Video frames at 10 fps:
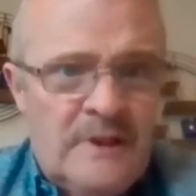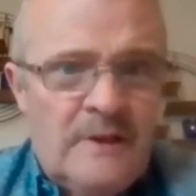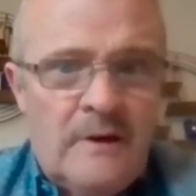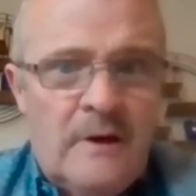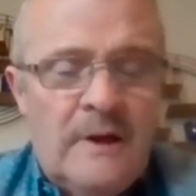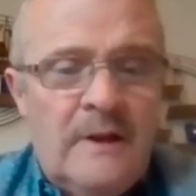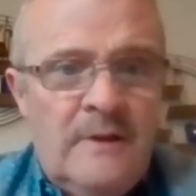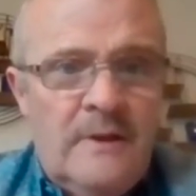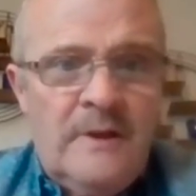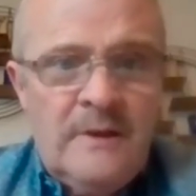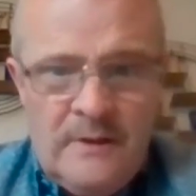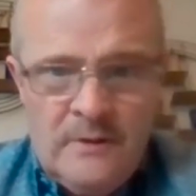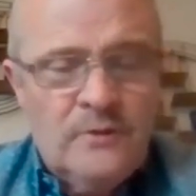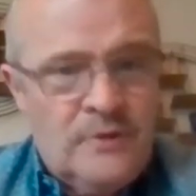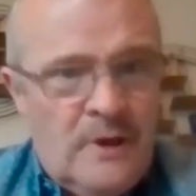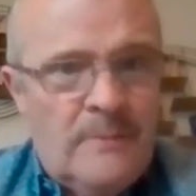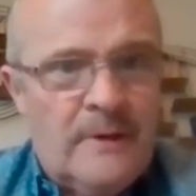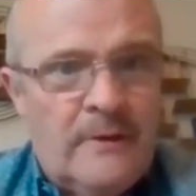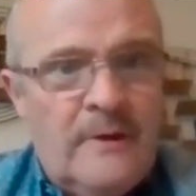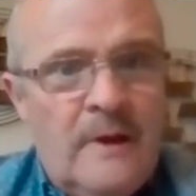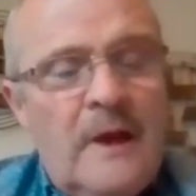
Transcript: it all, and they did a good job on it.